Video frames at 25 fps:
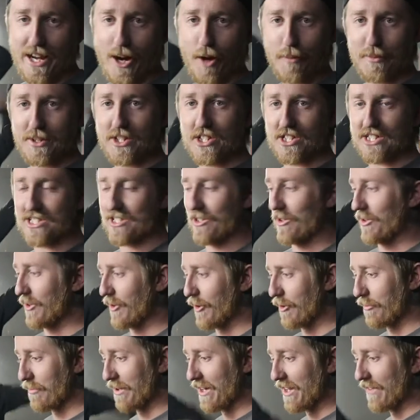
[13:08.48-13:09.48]
to help me just a
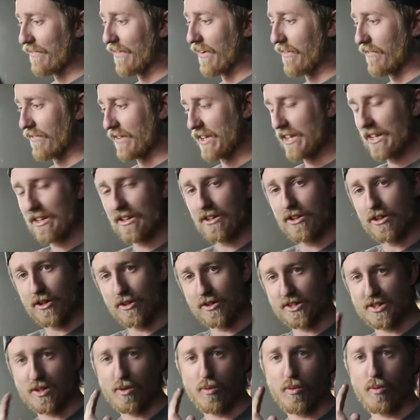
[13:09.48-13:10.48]
little bit, if I've needed to
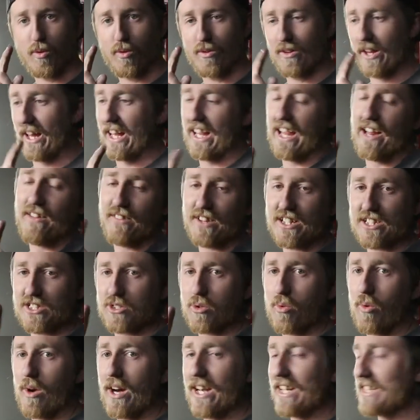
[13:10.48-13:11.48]
use it like at least
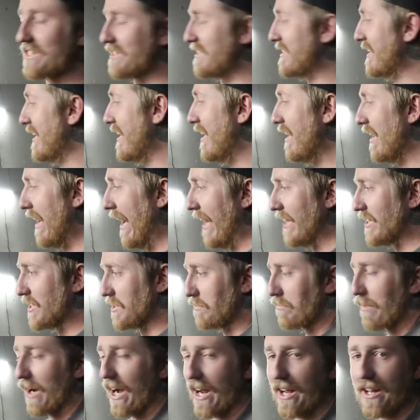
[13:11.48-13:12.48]
twice, I
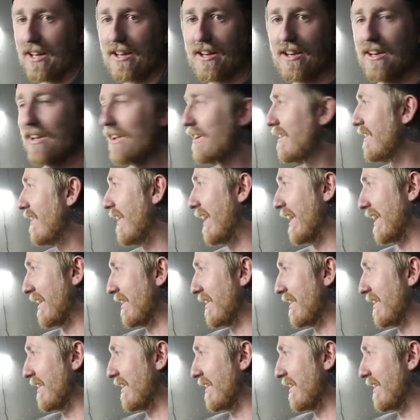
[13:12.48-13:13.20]
just buy it. Like,